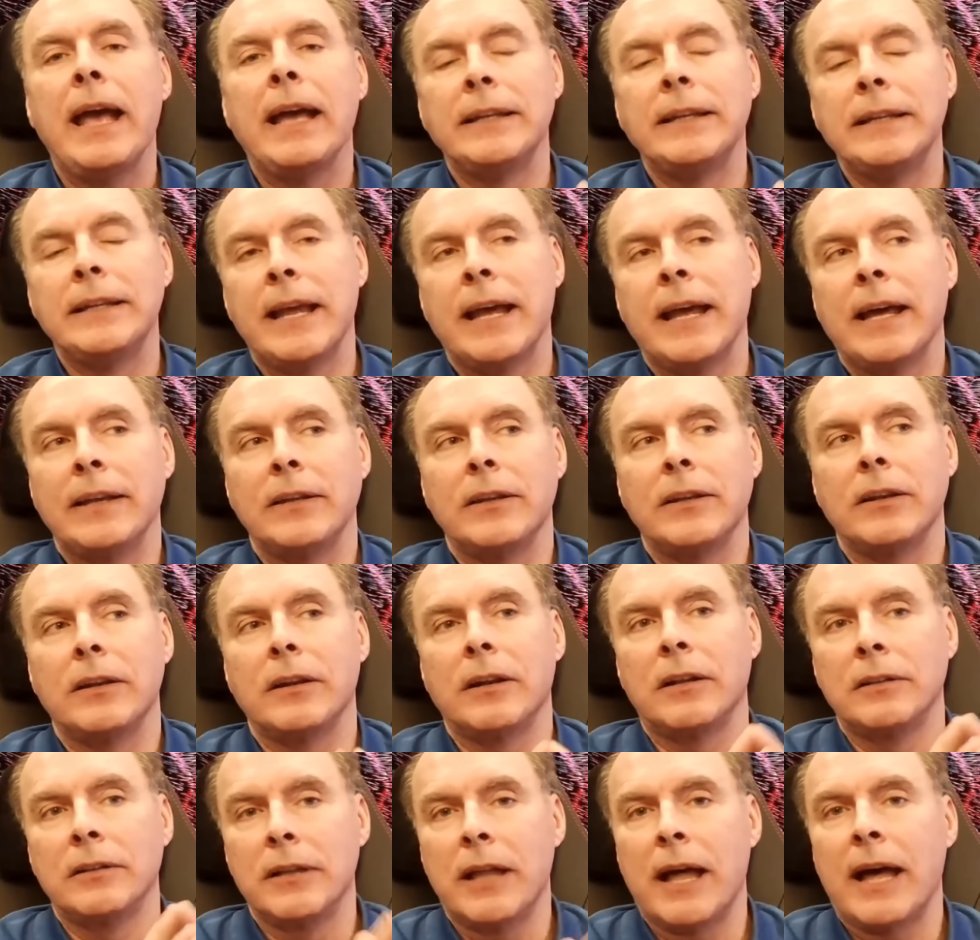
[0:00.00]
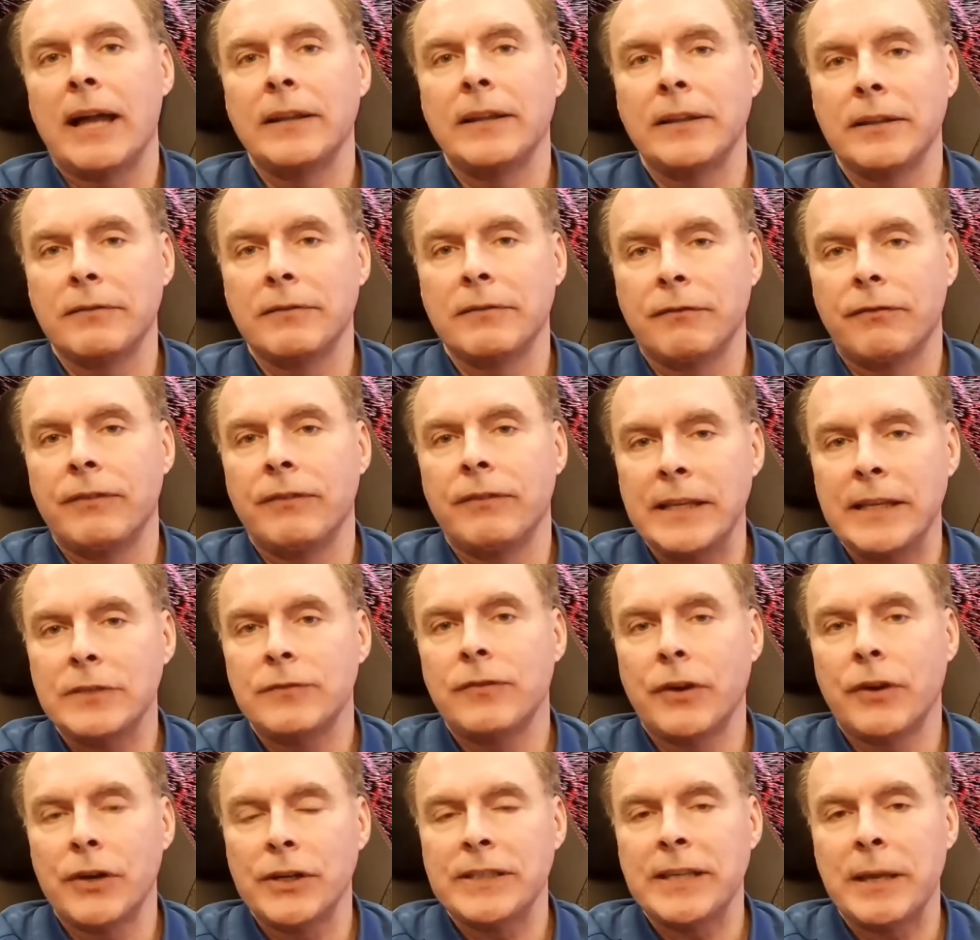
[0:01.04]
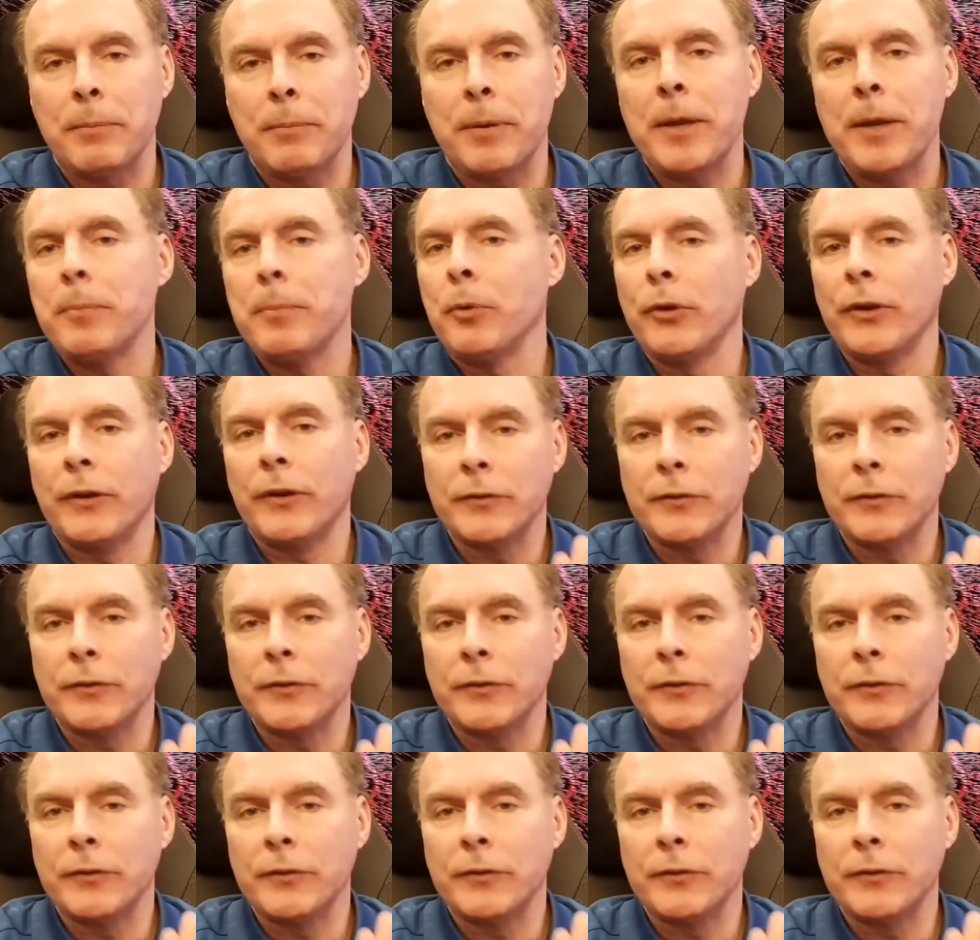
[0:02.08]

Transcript: And yet a lot of these very same people